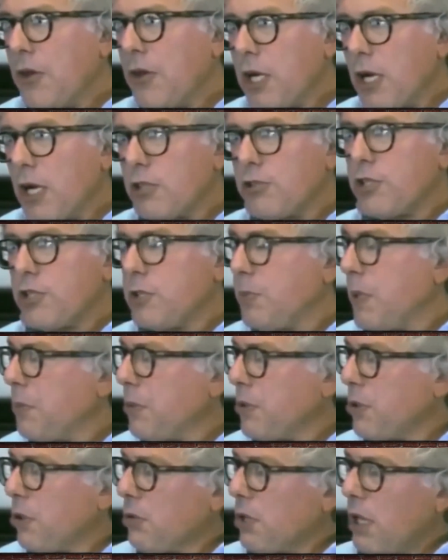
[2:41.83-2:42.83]
In other
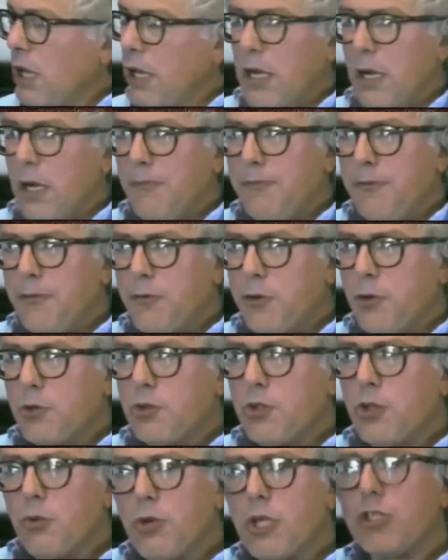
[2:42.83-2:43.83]
countries, people don't line
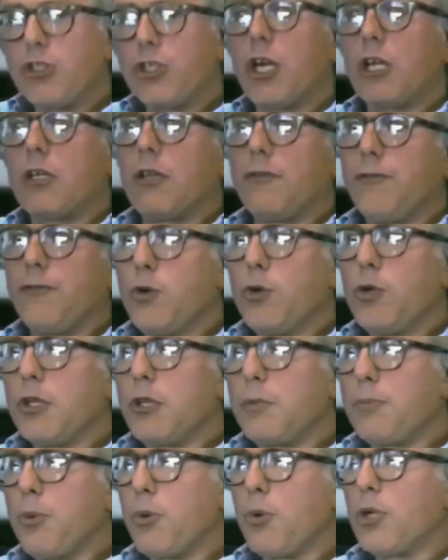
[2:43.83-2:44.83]
up for food. But the rich get the
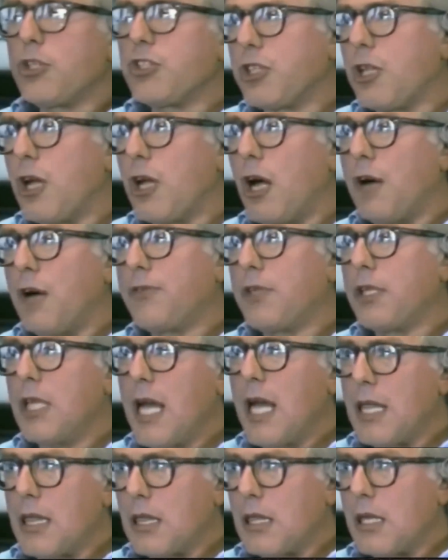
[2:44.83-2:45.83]
food and the poor
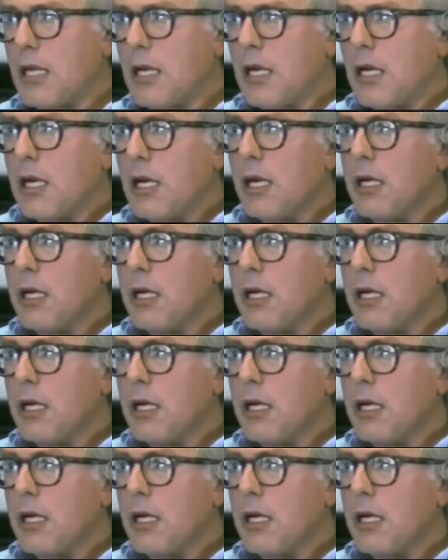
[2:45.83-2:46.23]
starve to death.